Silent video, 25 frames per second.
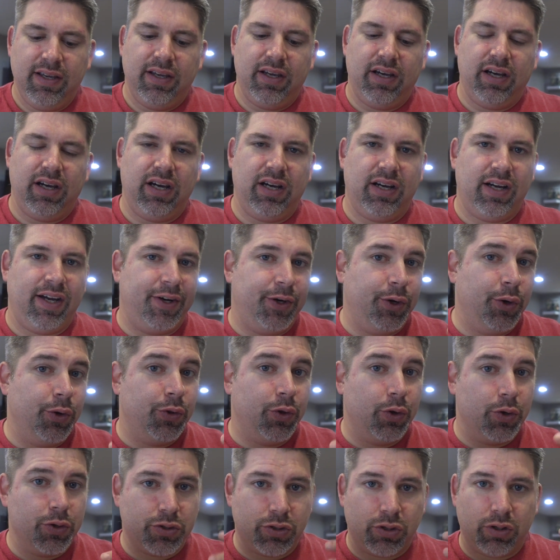I know
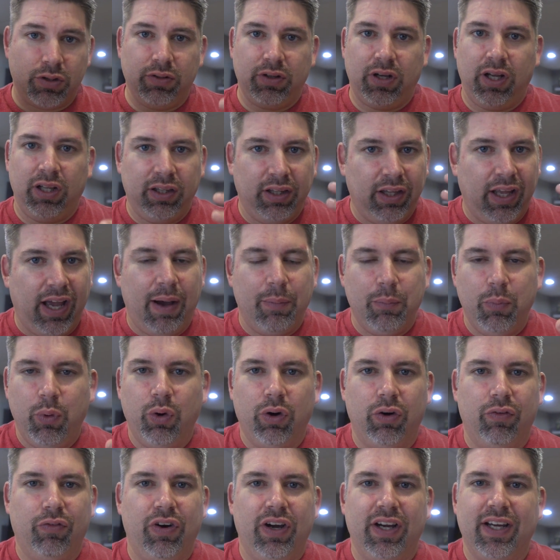those are a lot
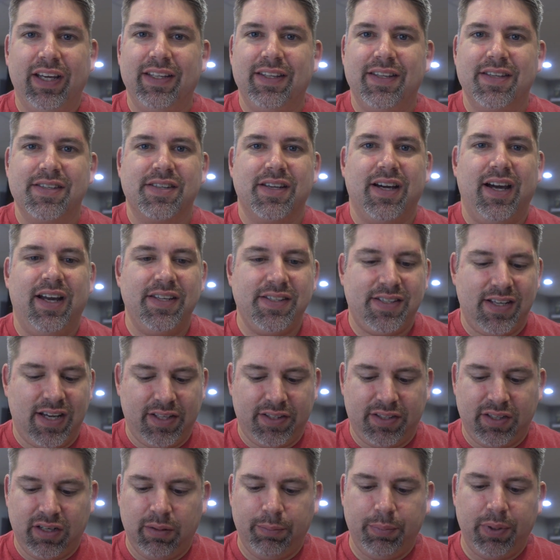more rugged designs
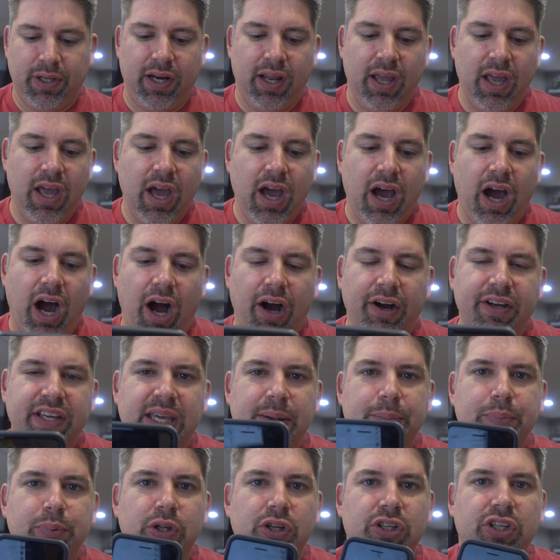out there, but I'll
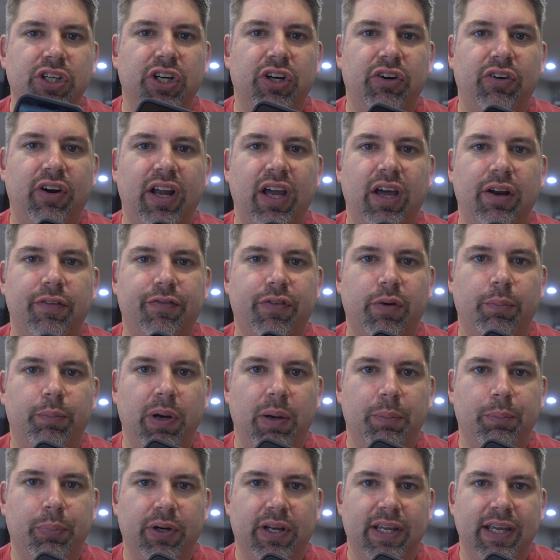keep looking around for
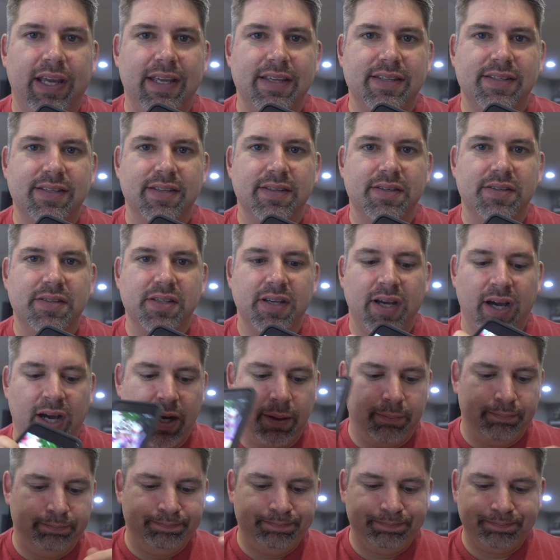bumper cases
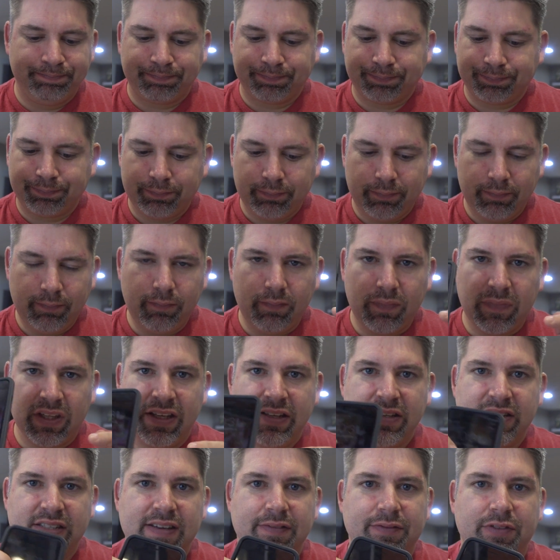and
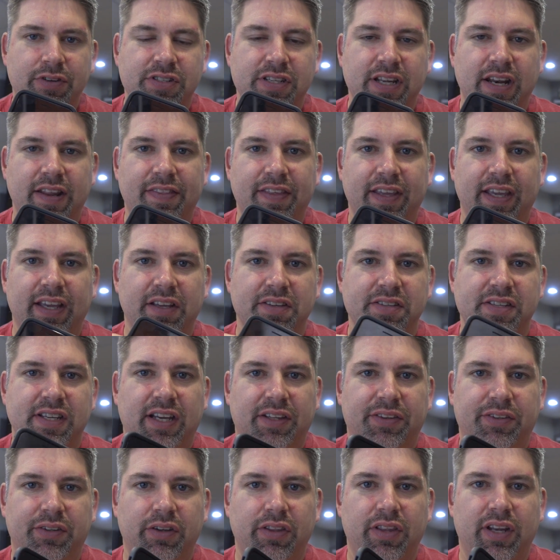see if there's anything else
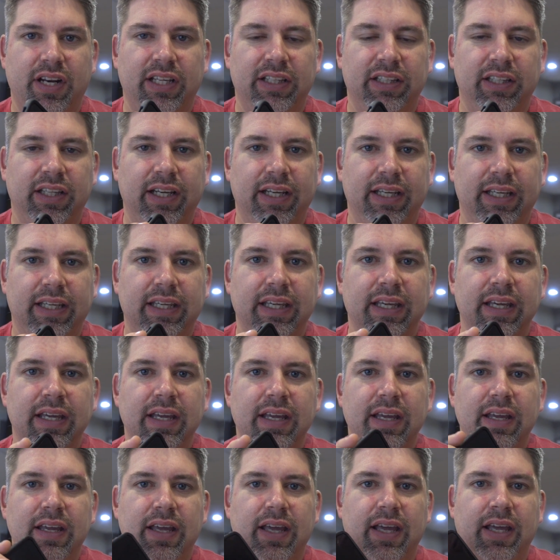out there that I like,
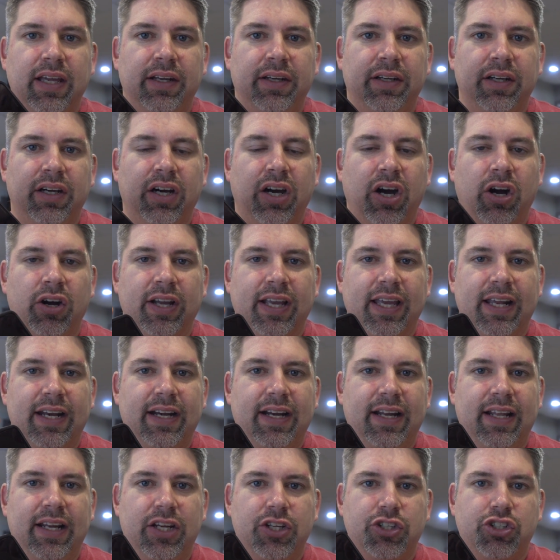and I'll get
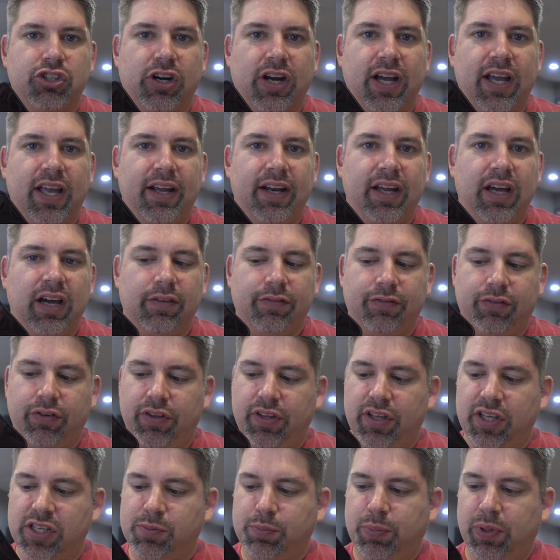it in and try it out for
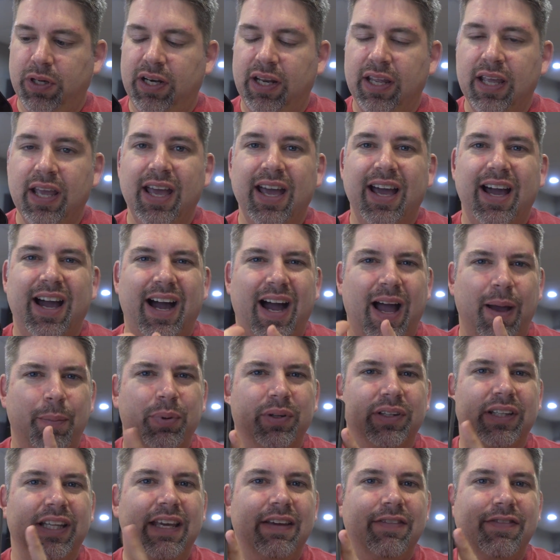this. But I
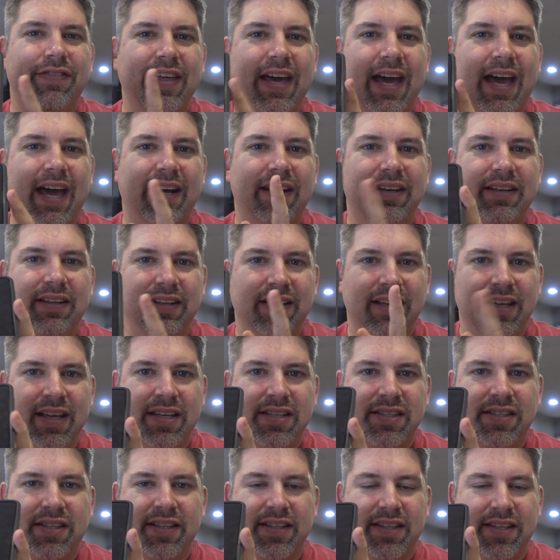believe that
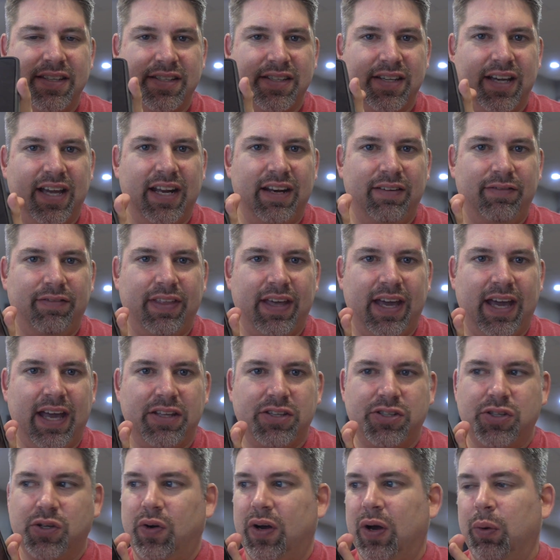is the design of
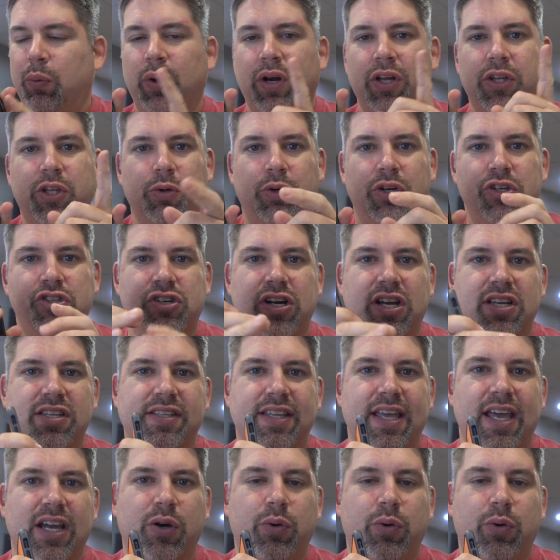that. So I wanted to address that